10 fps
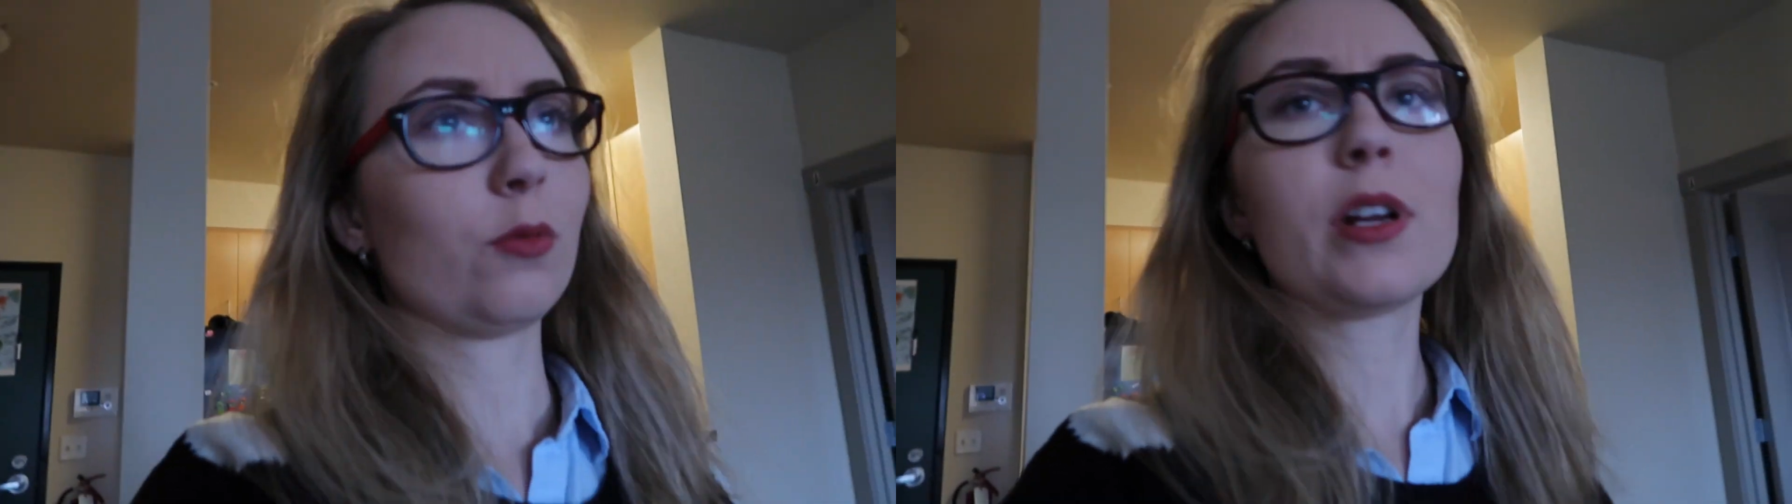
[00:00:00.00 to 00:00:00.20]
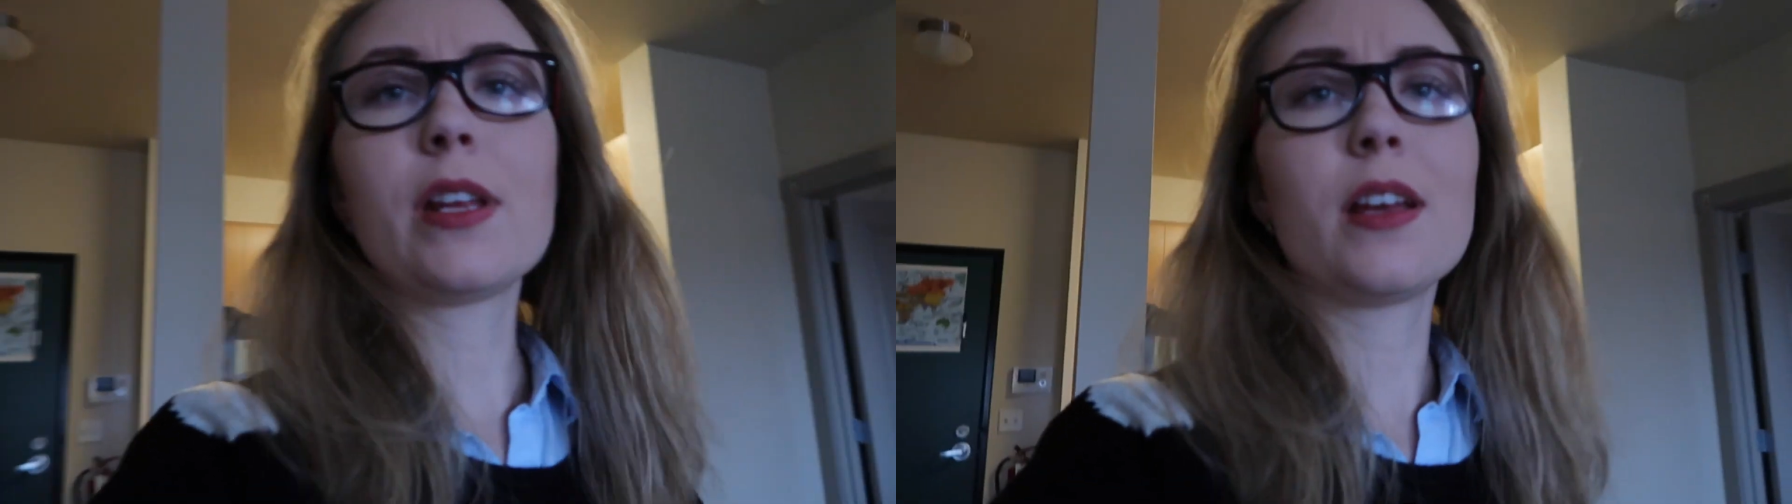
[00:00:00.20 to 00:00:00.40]

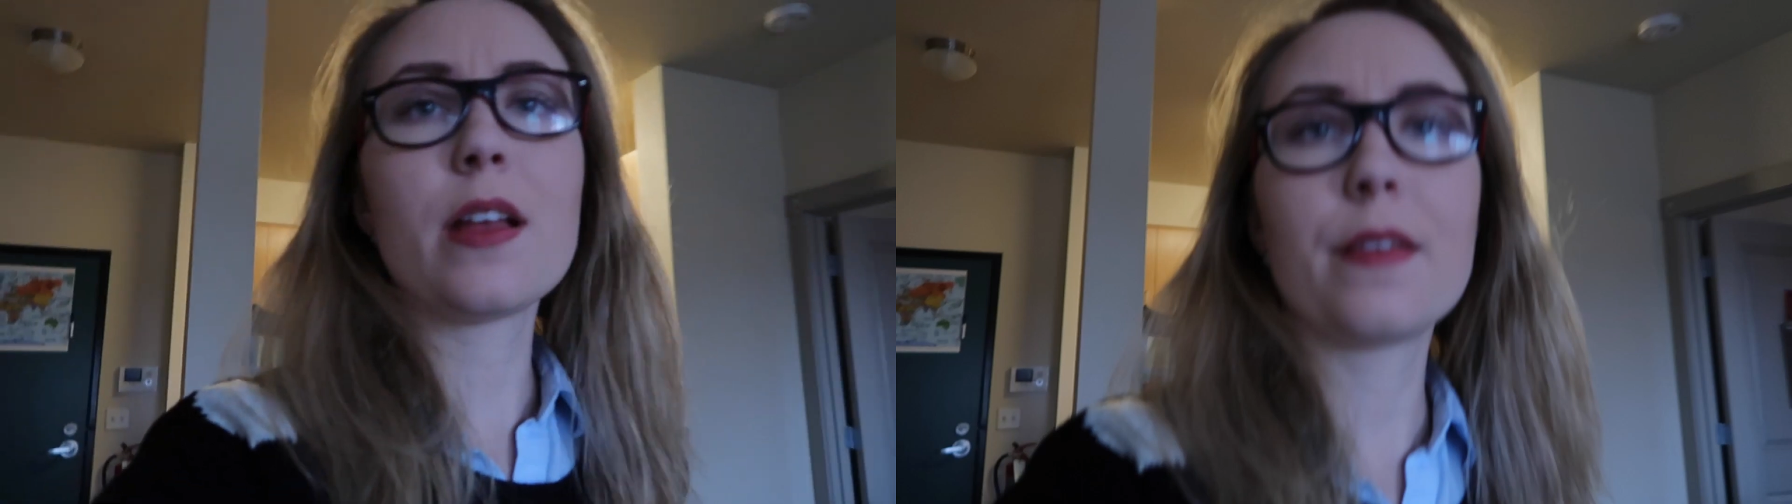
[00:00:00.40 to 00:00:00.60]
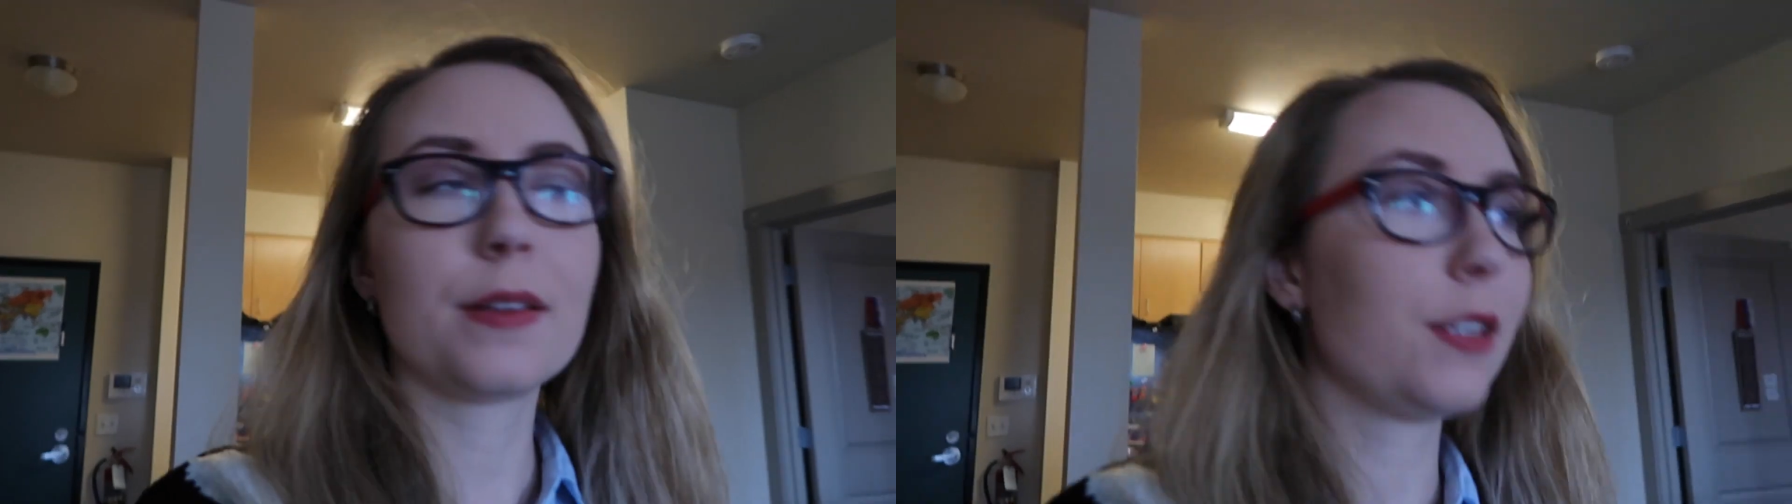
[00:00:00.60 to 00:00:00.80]

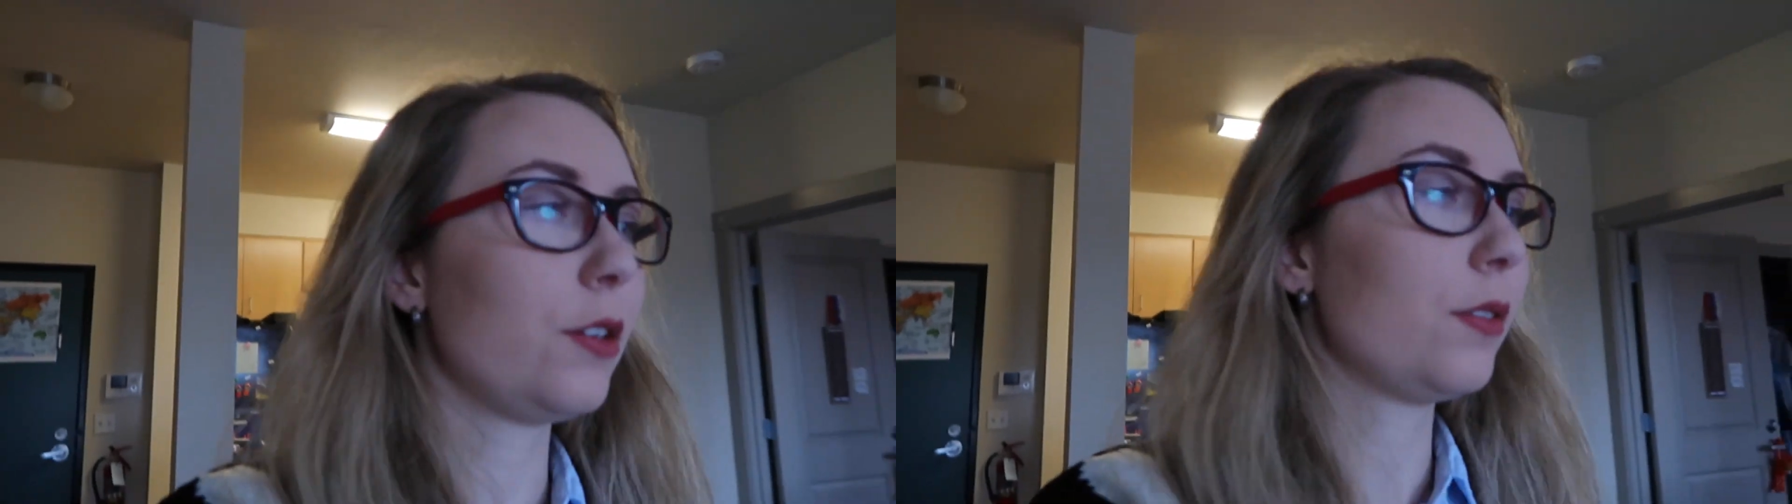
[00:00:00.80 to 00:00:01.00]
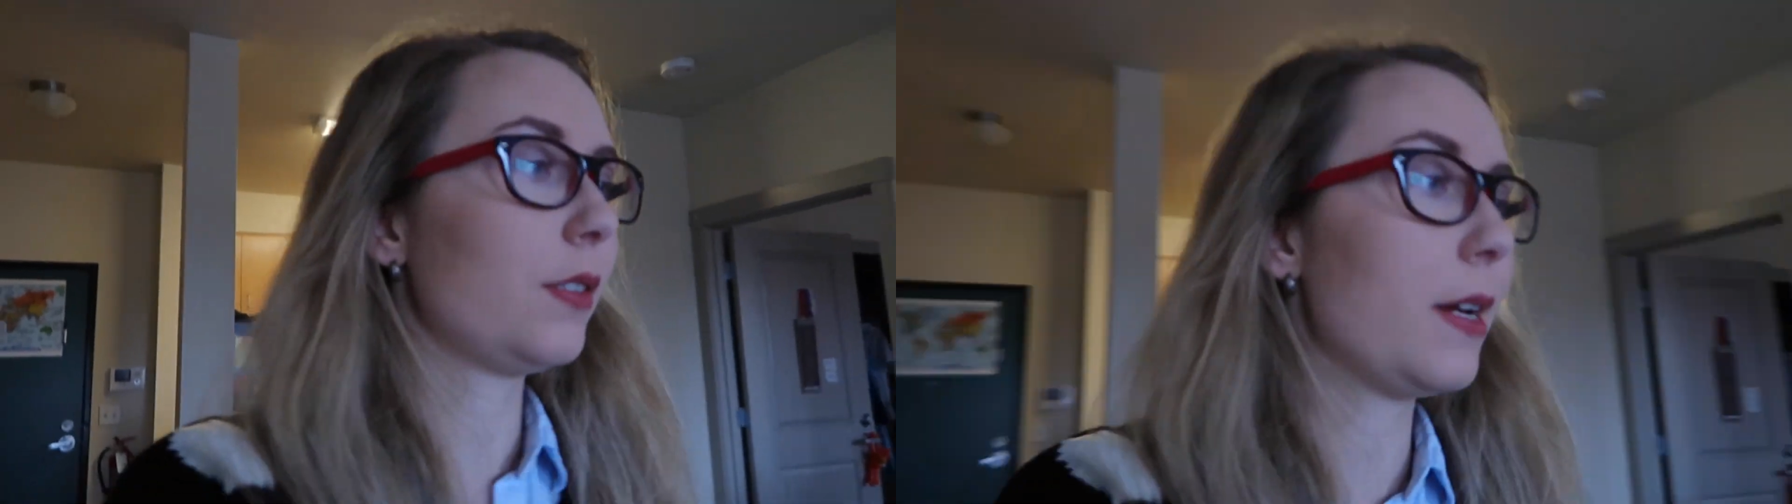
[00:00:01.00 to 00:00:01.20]
20th,
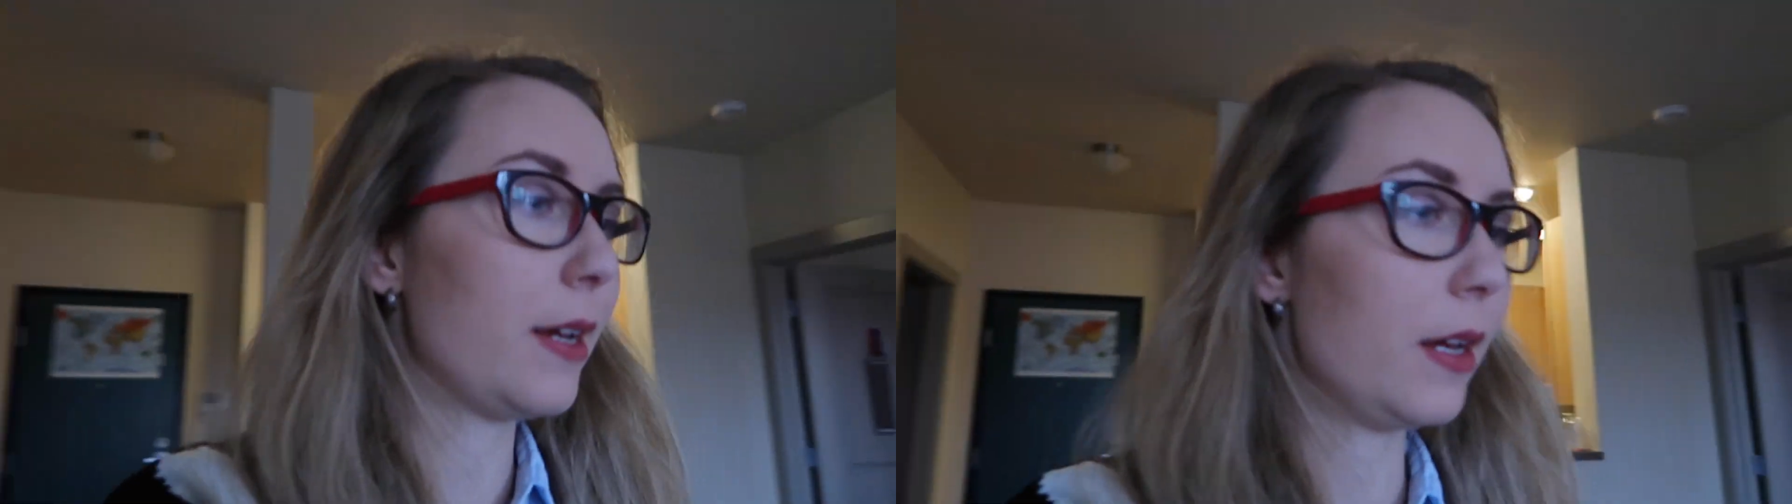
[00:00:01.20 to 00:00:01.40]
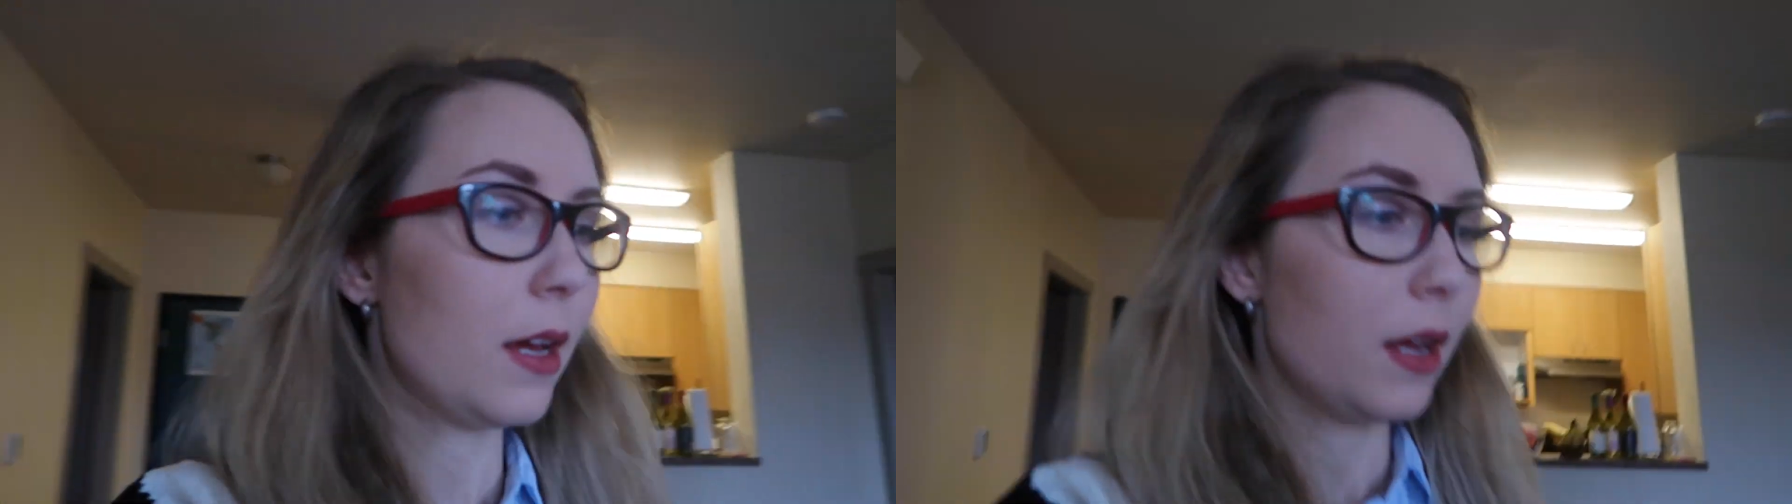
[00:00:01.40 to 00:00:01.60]

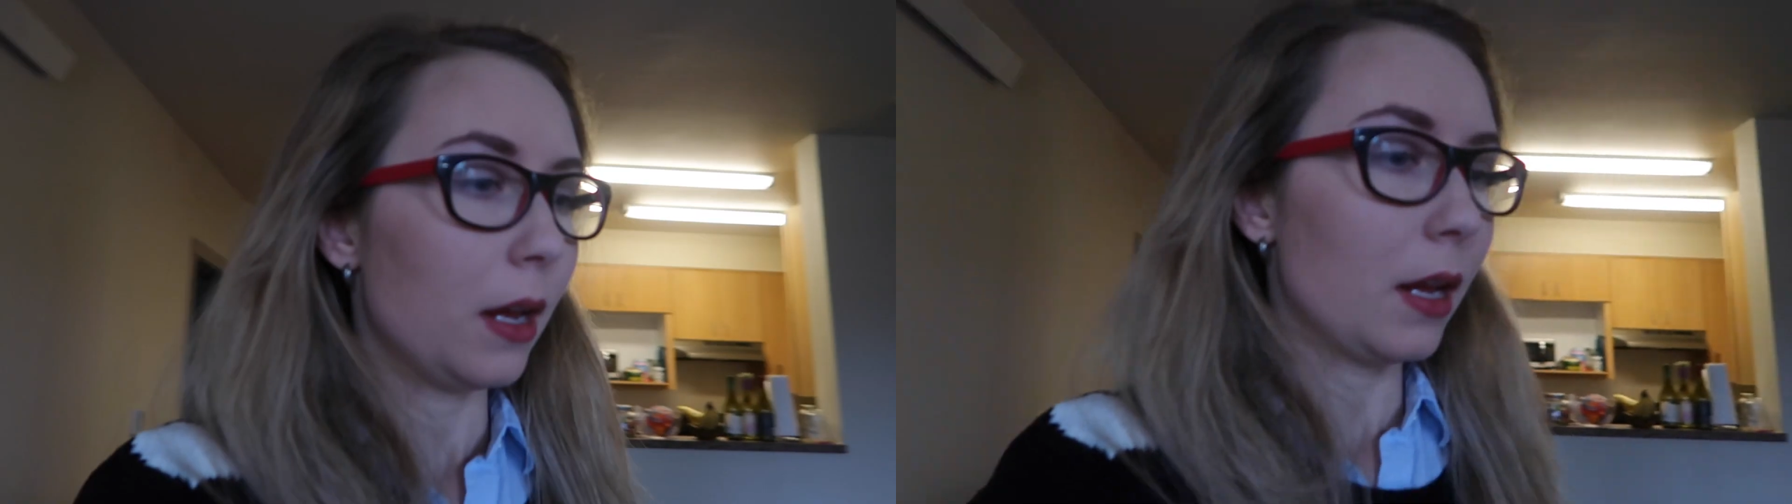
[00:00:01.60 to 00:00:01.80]
Tuesday.